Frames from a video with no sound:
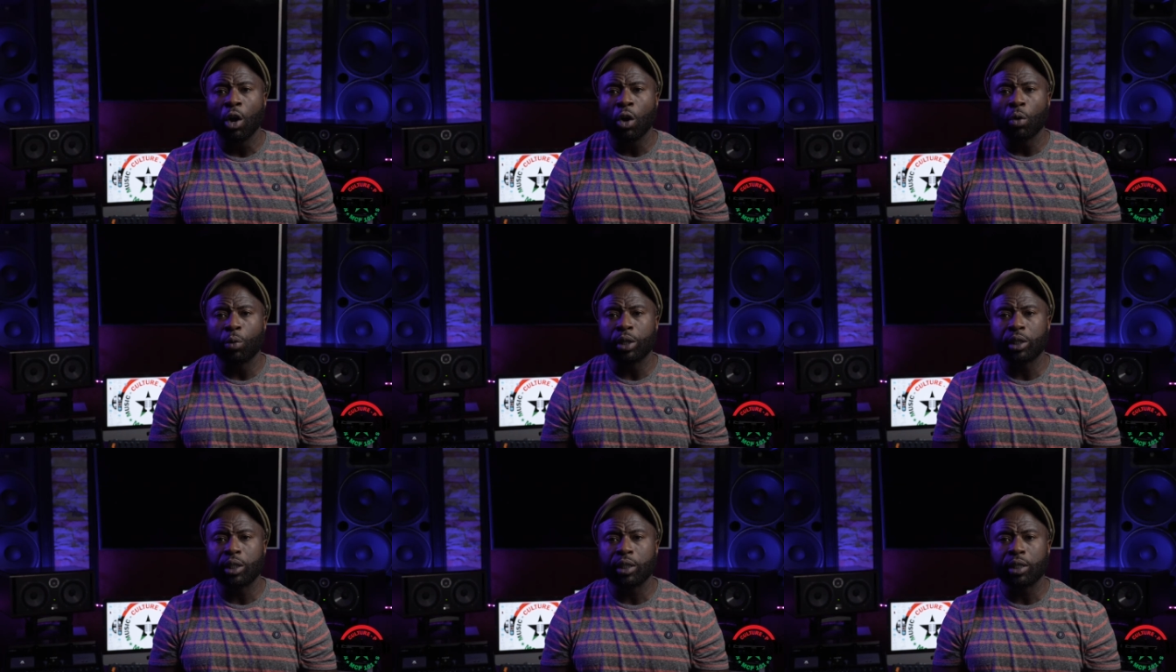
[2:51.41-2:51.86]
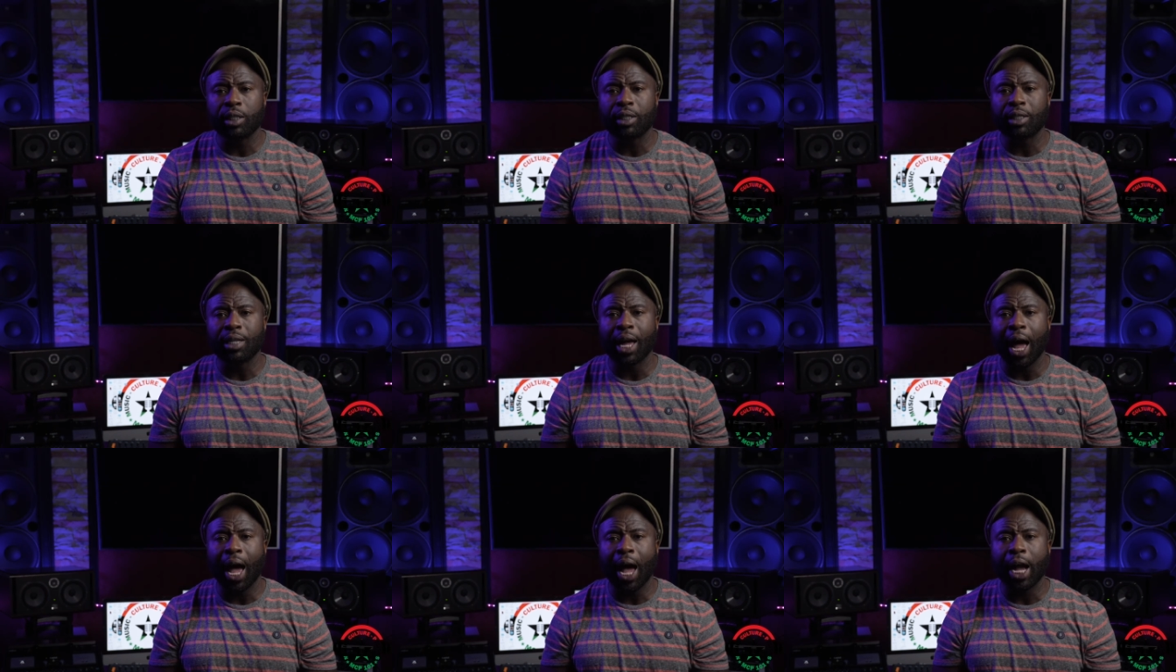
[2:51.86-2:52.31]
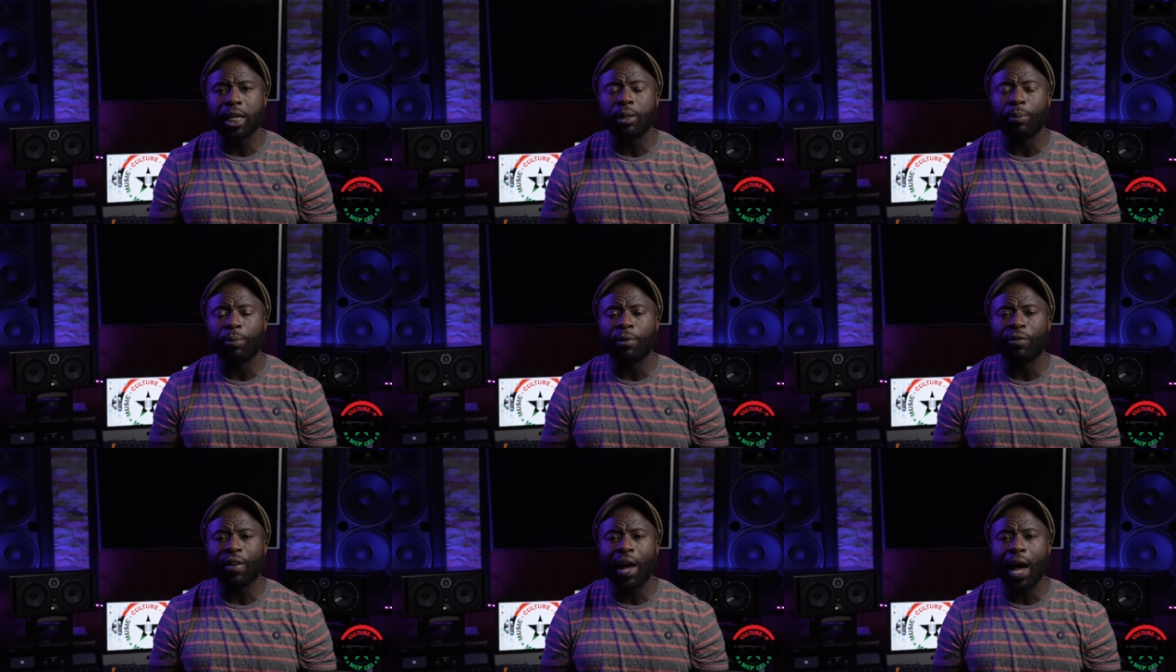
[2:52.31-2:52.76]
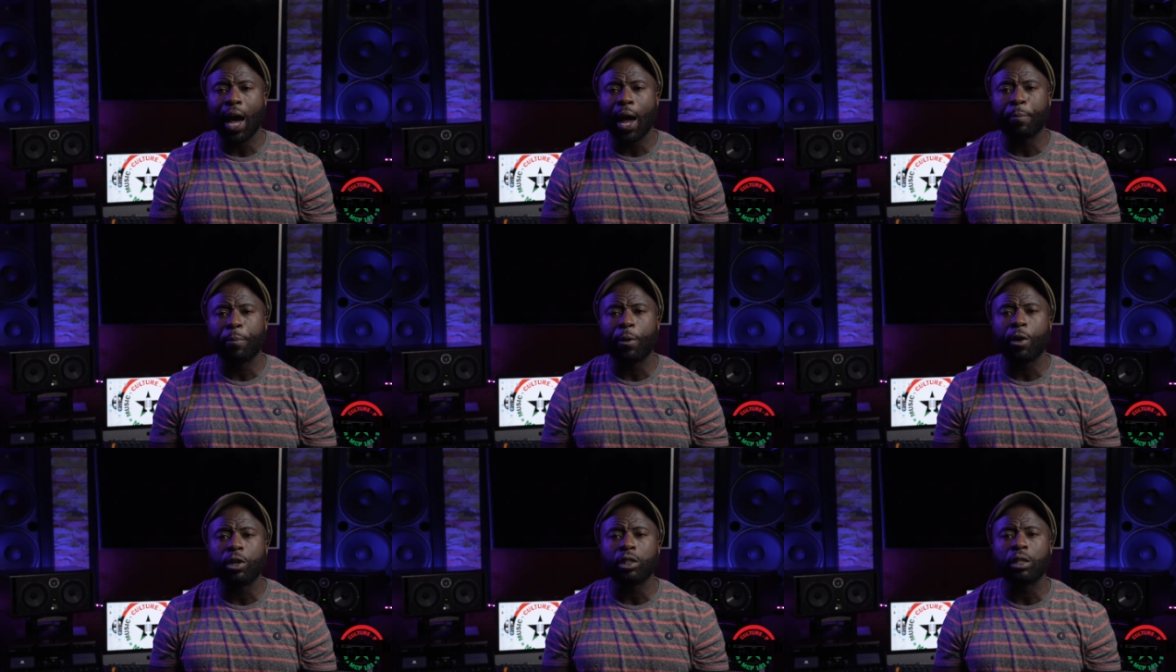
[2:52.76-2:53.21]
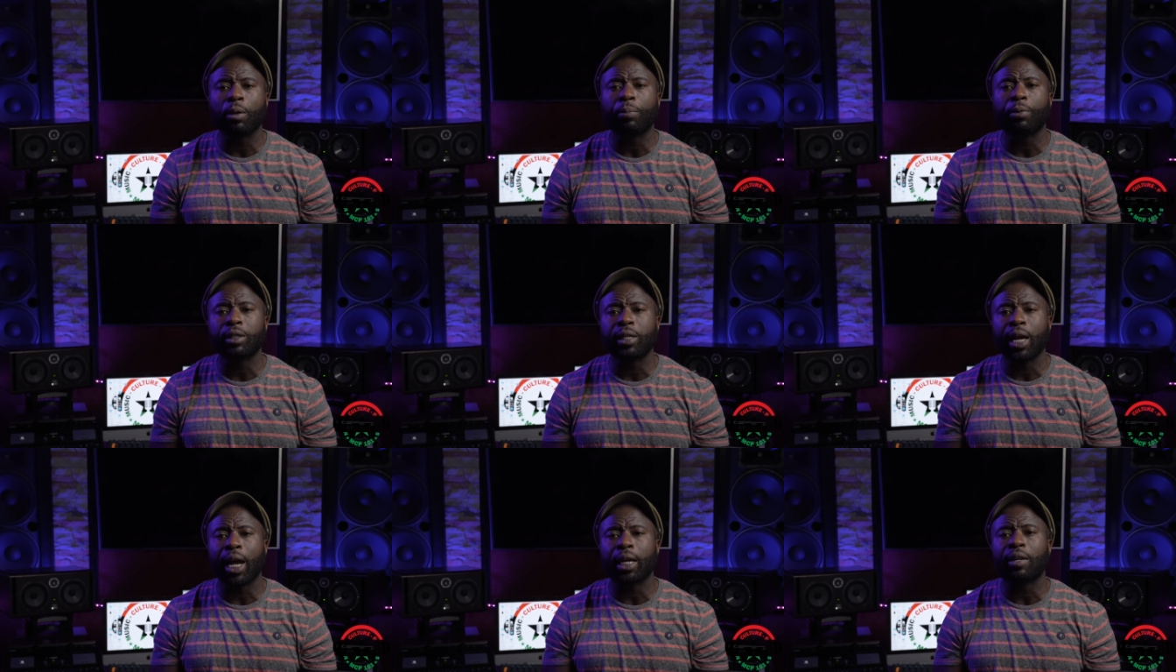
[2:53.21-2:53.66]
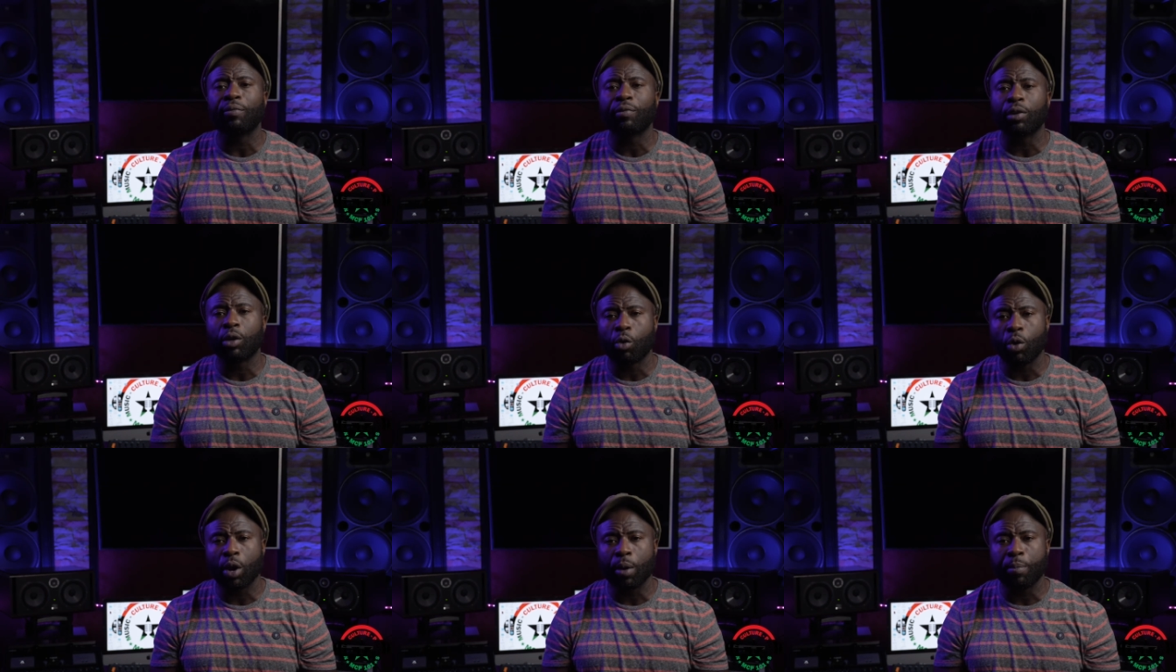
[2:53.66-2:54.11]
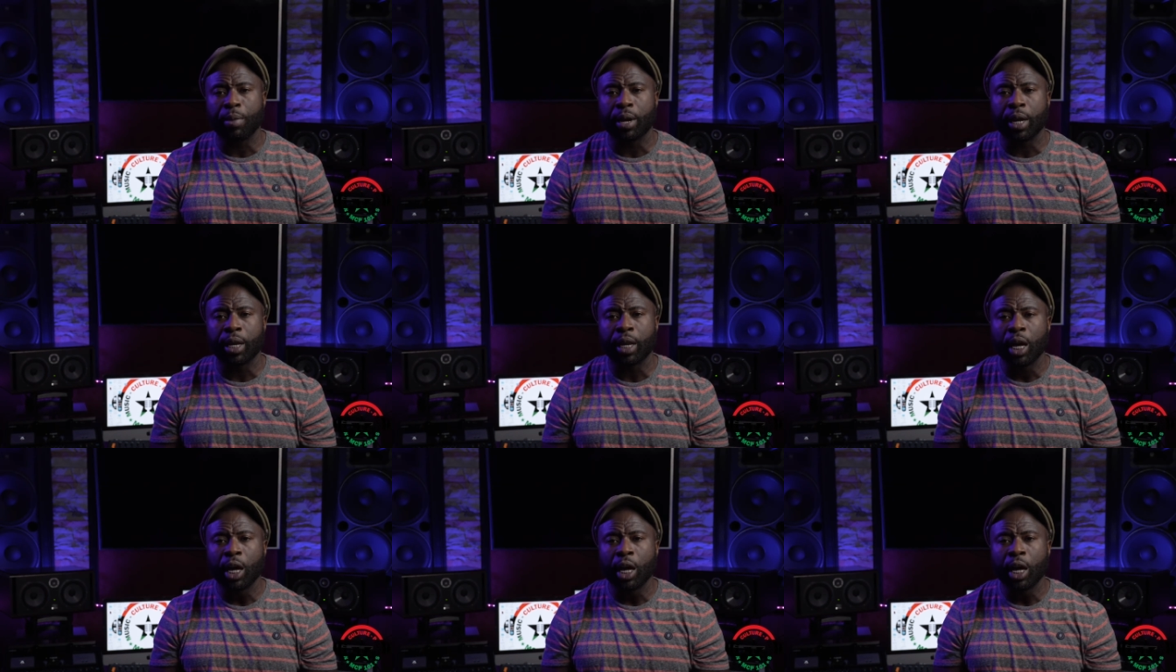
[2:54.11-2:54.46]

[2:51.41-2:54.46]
which is designed to provide personal protective equipment